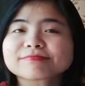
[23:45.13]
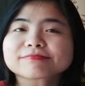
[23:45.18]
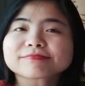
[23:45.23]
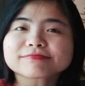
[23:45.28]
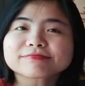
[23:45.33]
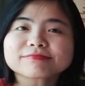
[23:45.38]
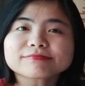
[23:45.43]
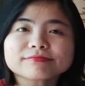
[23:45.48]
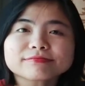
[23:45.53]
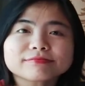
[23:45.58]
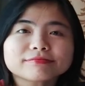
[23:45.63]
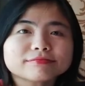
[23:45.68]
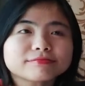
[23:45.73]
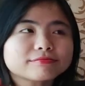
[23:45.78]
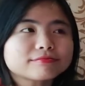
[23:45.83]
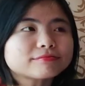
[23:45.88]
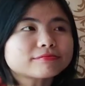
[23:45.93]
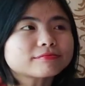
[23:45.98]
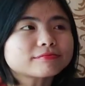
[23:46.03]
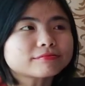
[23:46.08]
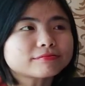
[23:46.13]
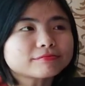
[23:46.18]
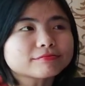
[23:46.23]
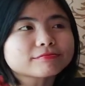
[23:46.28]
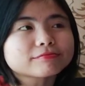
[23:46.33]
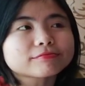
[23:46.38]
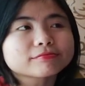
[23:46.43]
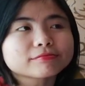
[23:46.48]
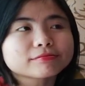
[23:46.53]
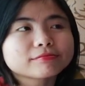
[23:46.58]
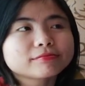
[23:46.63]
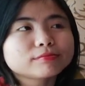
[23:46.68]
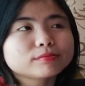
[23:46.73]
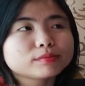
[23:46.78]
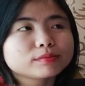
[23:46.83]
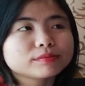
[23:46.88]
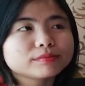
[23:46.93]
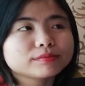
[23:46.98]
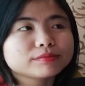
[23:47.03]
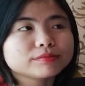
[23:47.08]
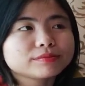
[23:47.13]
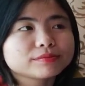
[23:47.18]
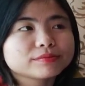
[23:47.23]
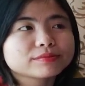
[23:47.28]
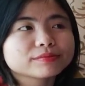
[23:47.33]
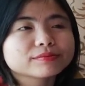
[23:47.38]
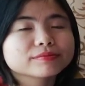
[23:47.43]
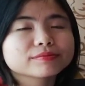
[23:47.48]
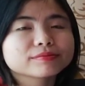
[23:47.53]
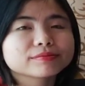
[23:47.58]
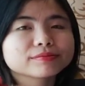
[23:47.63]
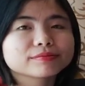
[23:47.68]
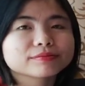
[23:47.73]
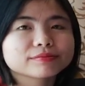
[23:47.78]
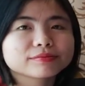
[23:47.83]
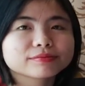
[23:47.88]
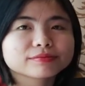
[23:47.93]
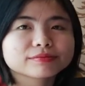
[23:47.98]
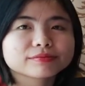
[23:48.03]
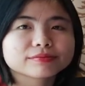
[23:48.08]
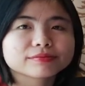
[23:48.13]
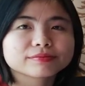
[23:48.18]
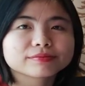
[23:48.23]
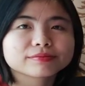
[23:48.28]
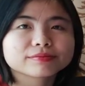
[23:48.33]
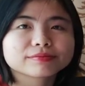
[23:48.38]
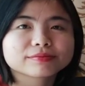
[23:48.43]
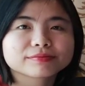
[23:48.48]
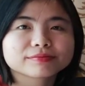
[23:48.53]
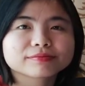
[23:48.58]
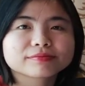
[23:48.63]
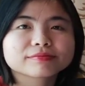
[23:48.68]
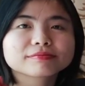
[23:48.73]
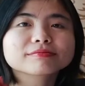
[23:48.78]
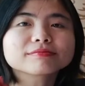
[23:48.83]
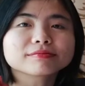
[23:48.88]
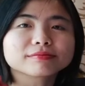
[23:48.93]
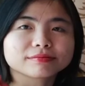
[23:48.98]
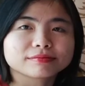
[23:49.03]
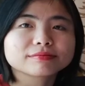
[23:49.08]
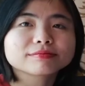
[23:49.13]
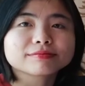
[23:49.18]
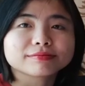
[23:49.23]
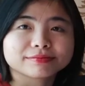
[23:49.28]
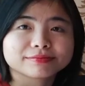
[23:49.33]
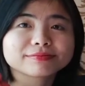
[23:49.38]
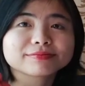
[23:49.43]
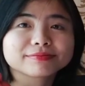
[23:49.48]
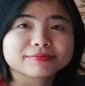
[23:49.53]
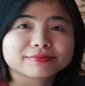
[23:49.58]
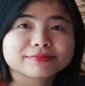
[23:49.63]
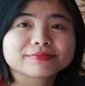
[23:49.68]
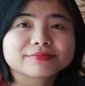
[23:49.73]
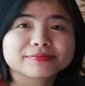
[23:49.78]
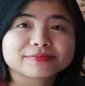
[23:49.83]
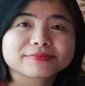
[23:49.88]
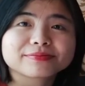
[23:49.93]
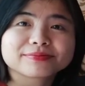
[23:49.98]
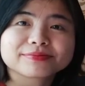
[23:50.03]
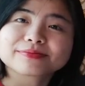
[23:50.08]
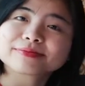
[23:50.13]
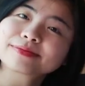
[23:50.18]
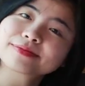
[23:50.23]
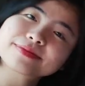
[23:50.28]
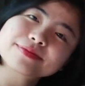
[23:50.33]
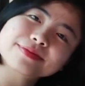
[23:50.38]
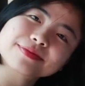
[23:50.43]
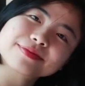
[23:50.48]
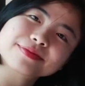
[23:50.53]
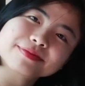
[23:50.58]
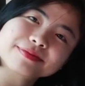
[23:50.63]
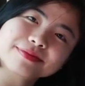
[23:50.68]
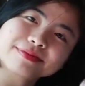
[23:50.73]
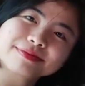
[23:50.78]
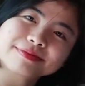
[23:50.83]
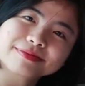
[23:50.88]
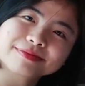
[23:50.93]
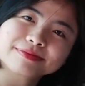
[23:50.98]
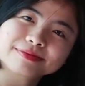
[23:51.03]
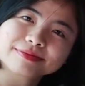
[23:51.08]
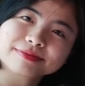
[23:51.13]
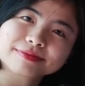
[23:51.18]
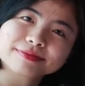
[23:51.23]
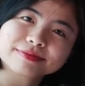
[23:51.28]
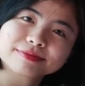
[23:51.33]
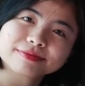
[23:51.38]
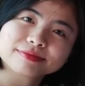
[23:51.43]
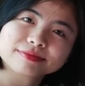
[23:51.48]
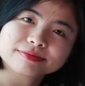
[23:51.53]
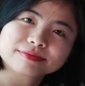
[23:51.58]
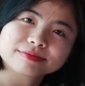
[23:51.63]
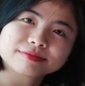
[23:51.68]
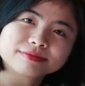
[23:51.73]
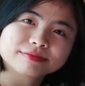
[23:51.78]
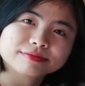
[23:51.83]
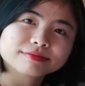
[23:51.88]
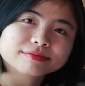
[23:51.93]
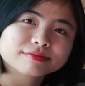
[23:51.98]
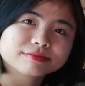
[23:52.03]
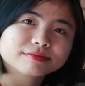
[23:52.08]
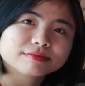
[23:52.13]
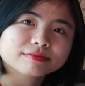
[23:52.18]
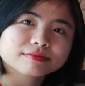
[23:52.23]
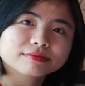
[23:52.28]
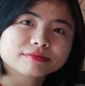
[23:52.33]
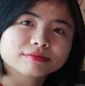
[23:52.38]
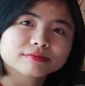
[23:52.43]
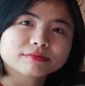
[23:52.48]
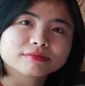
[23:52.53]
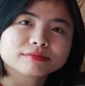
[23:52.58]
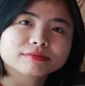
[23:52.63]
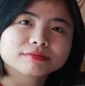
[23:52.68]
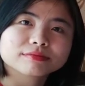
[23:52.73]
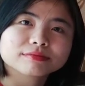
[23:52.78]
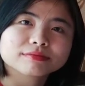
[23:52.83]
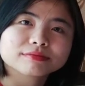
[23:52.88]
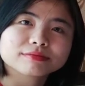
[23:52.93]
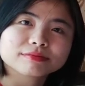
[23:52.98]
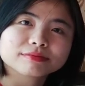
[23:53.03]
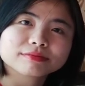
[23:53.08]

This person isn't speaking.